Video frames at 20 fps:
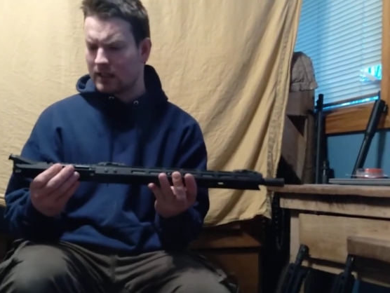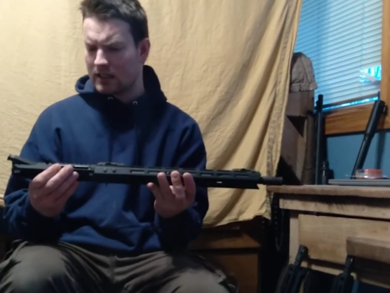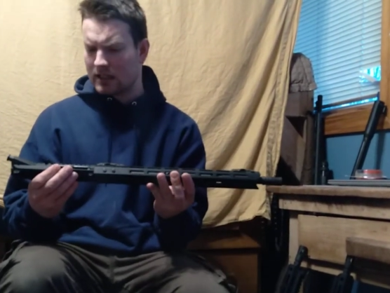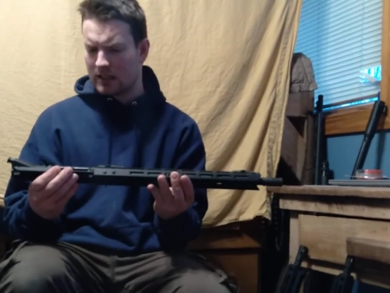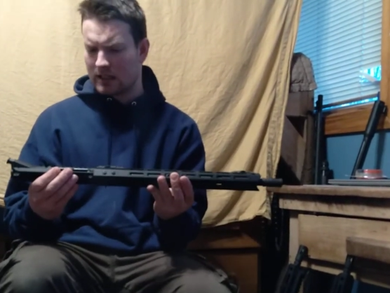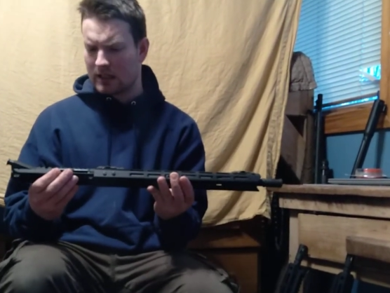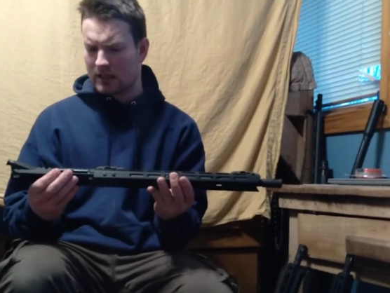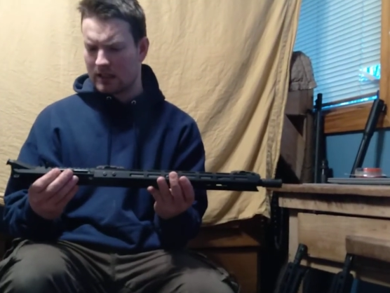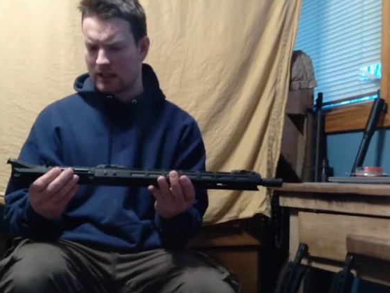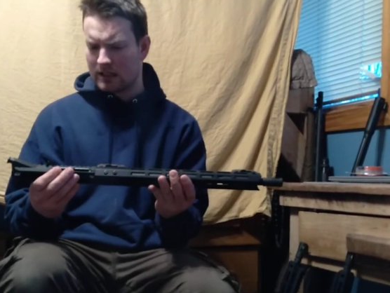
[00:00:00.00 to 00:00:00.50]

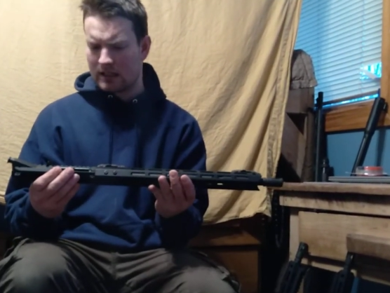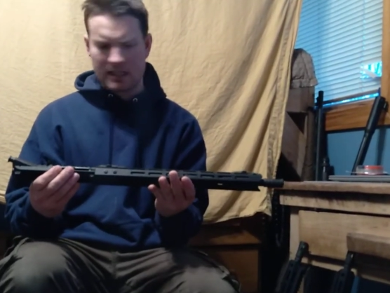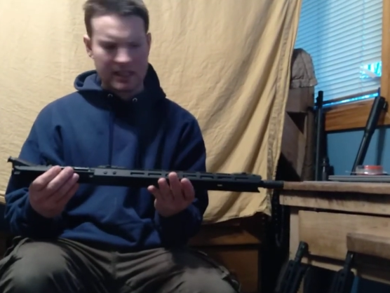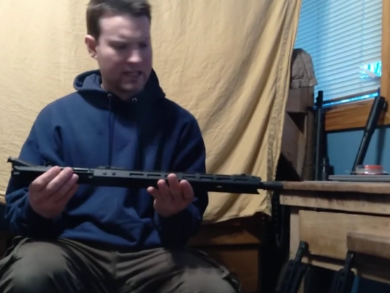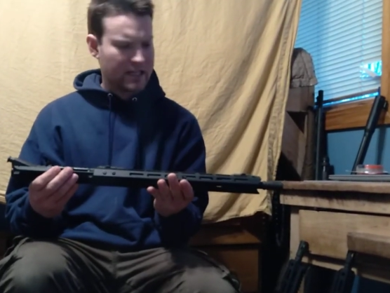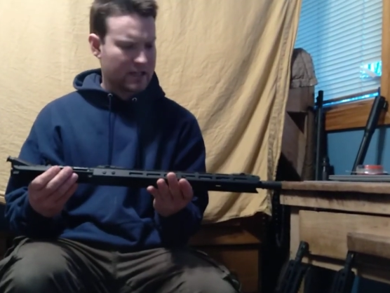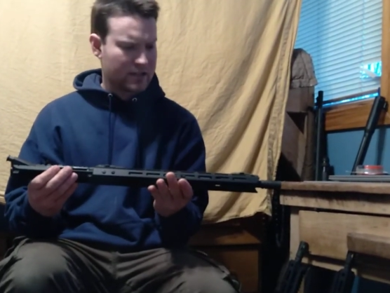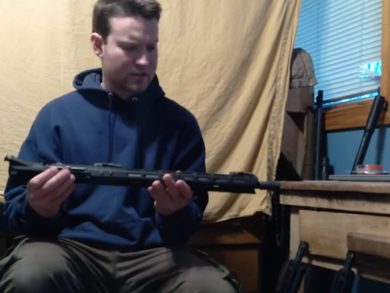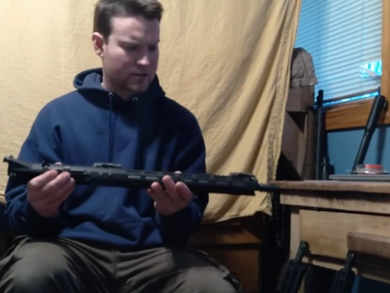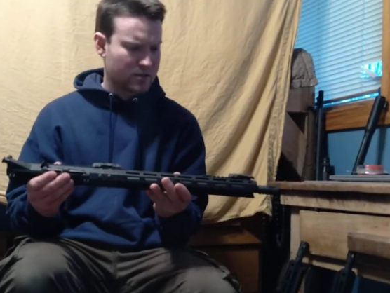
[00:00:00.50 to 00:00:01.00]
Uh,
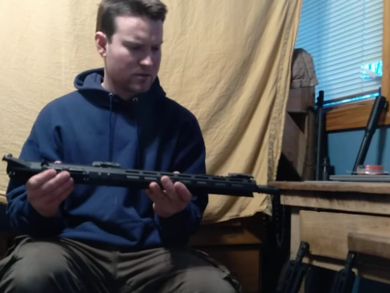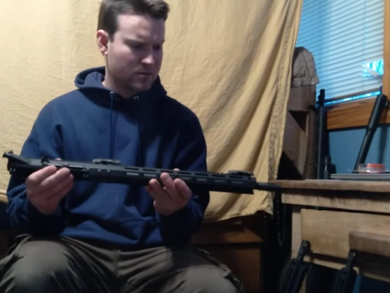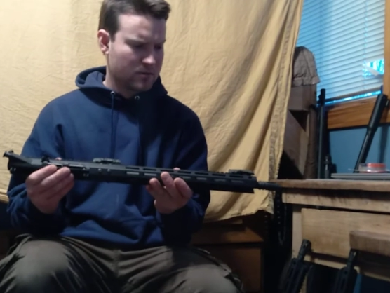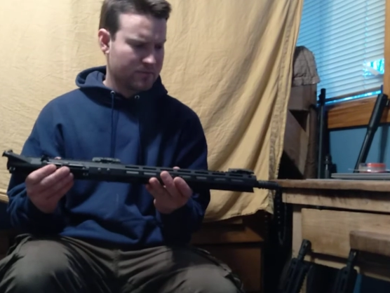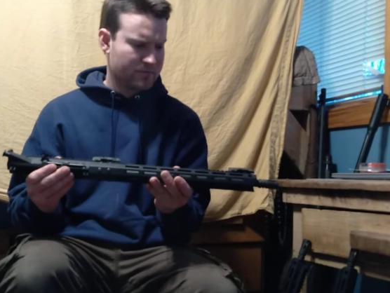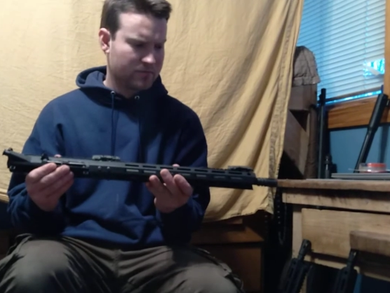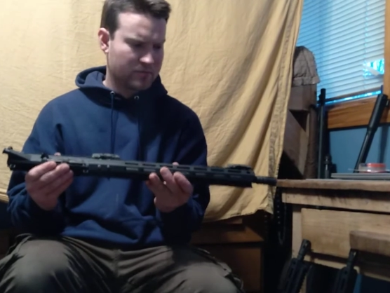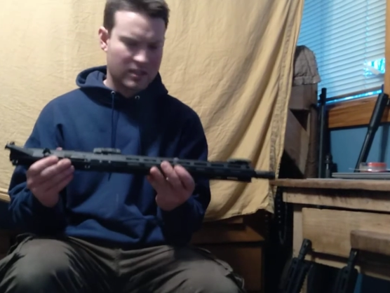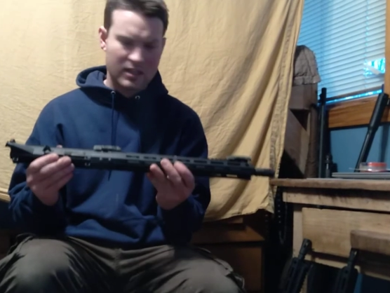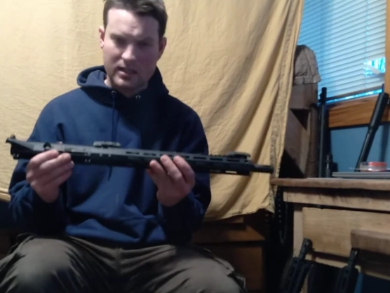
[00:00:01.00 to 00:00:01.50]
so
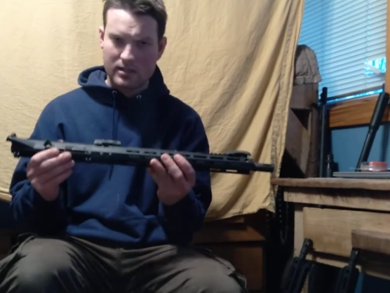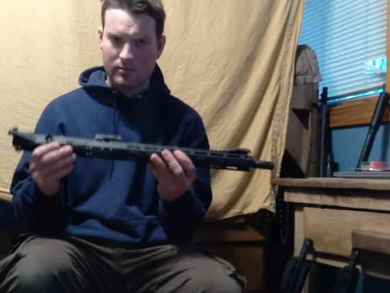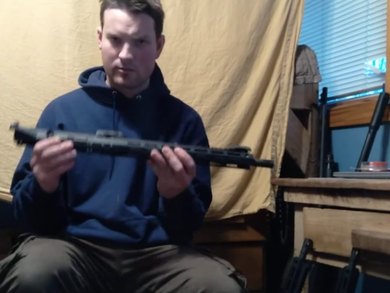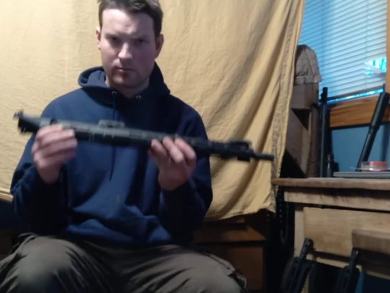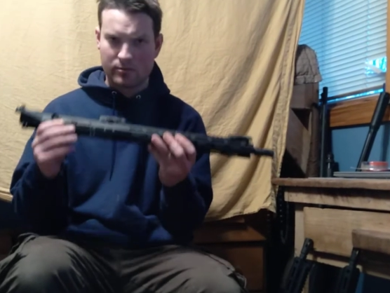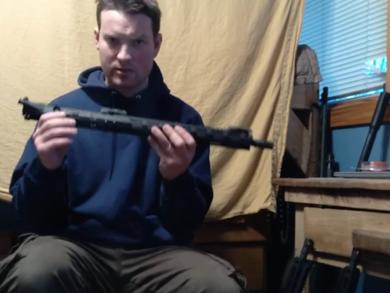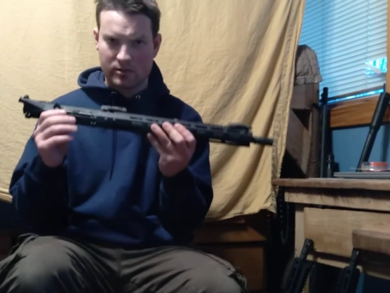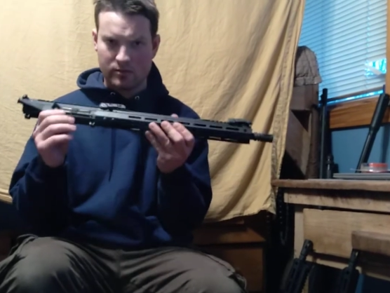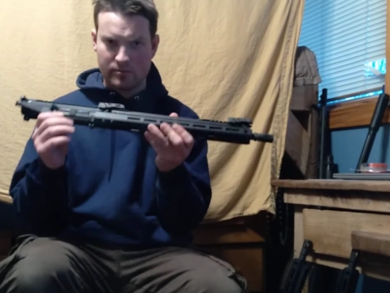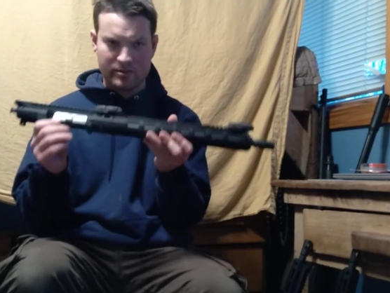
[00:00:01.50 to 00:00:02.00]
yeah,
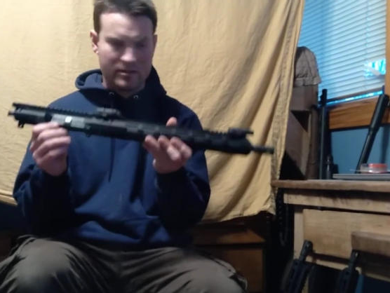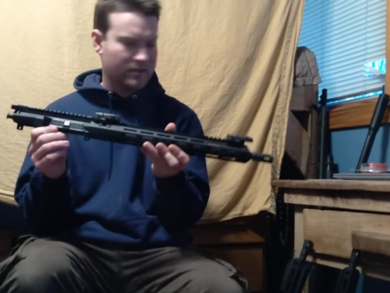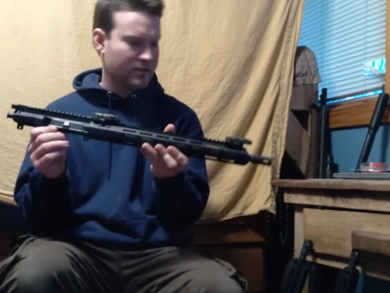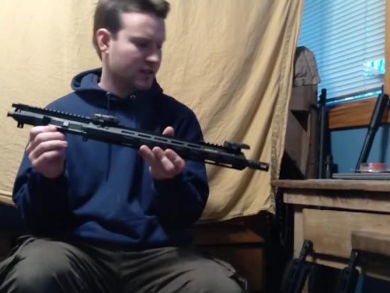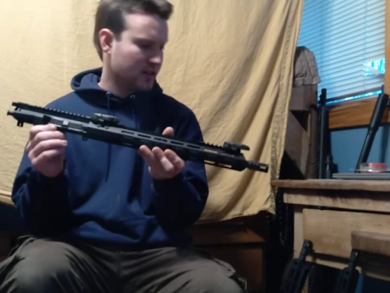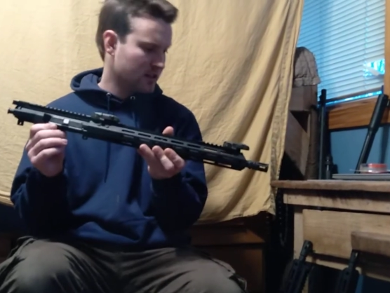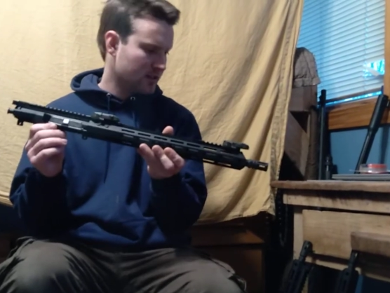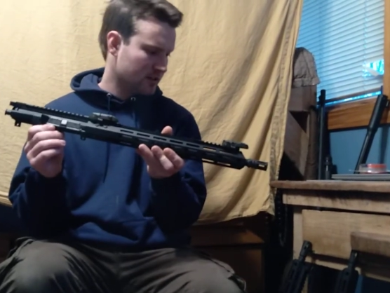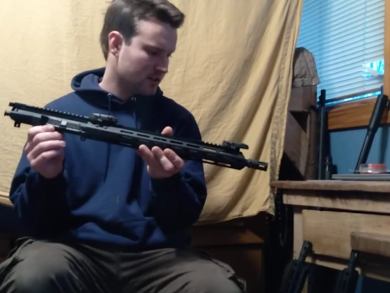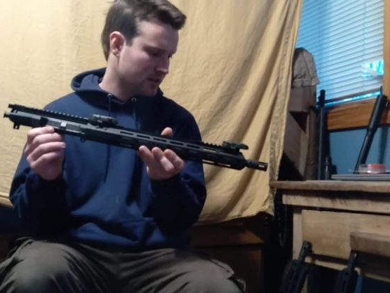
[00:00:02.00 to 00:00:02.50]
we'll be
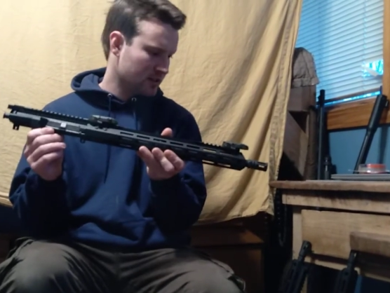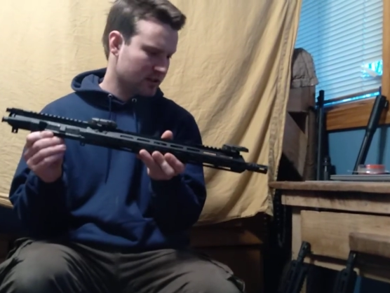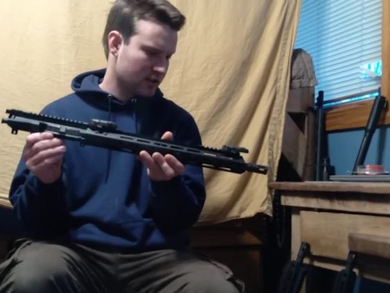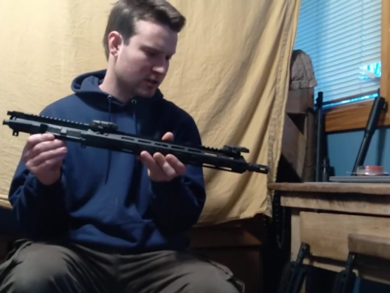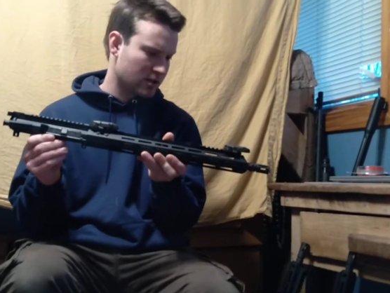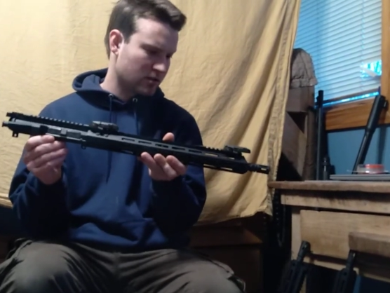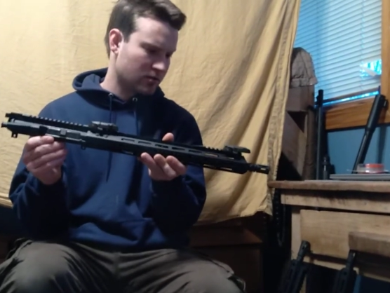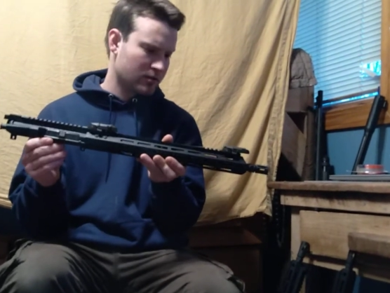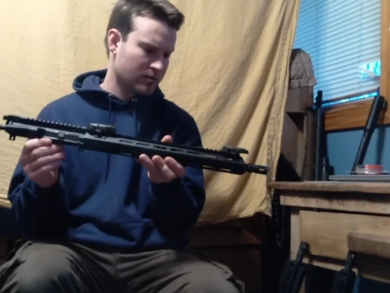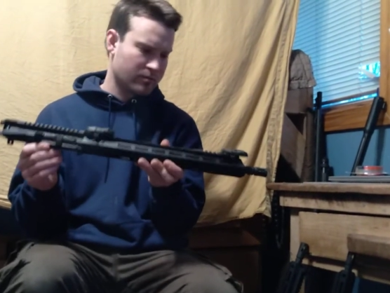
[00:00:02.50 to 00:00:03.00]
getting these
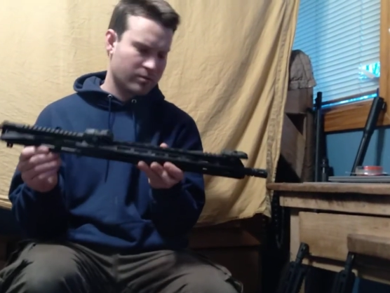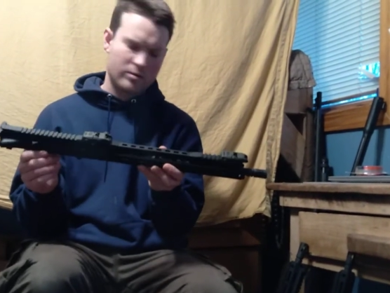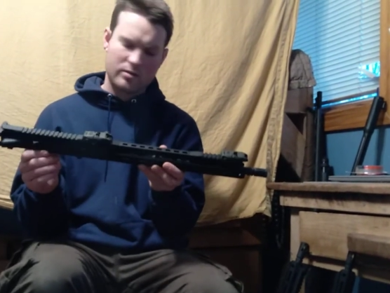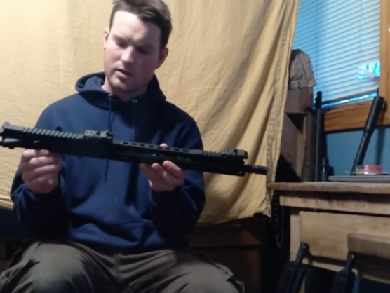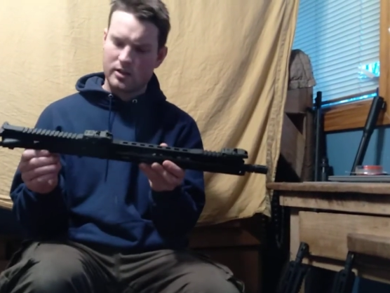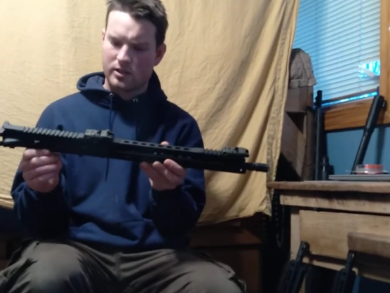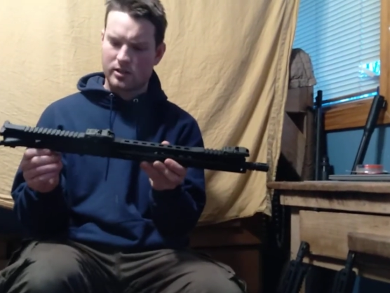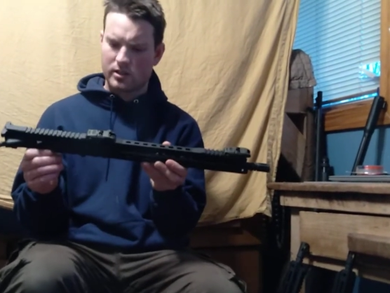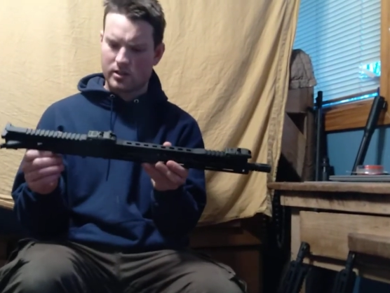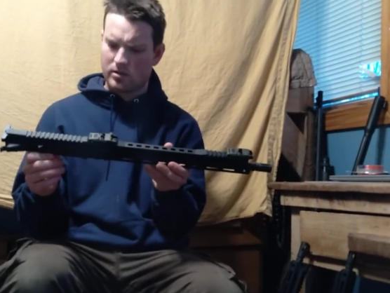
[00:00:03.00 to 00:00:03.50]
going
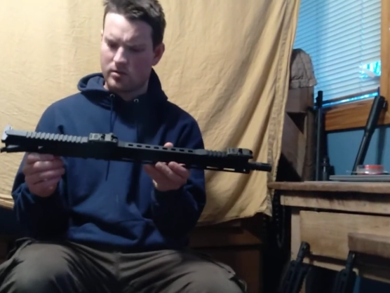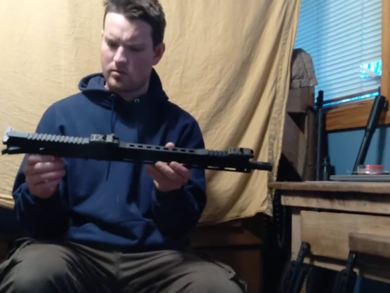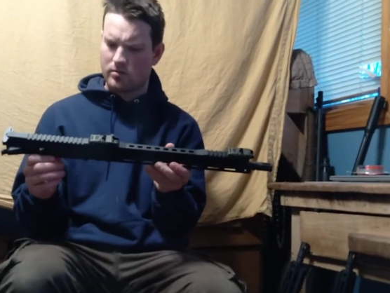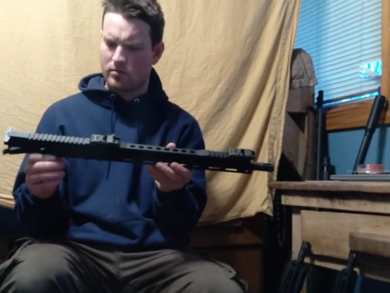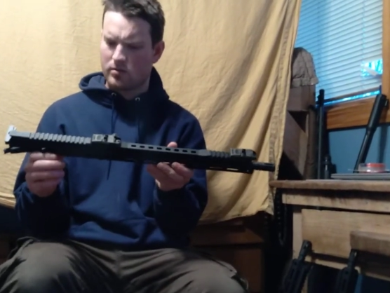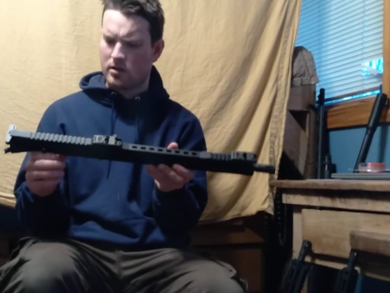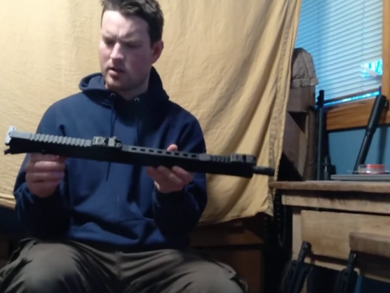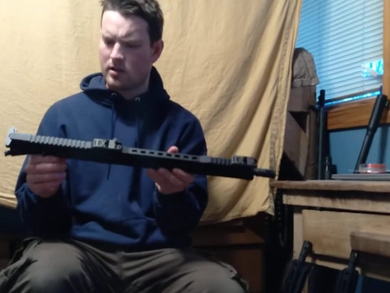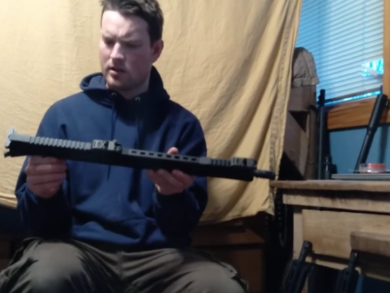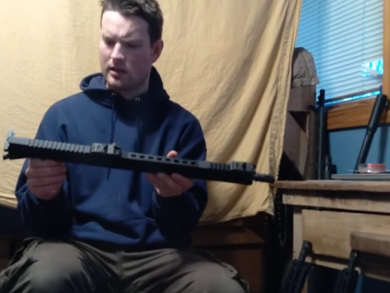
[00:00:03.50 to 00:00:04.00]
pretty
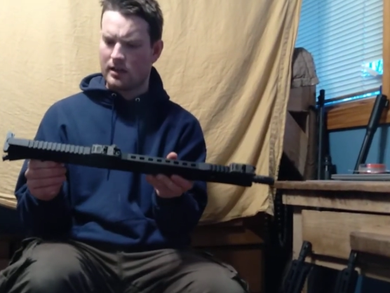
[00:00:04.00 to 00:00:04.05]
soon.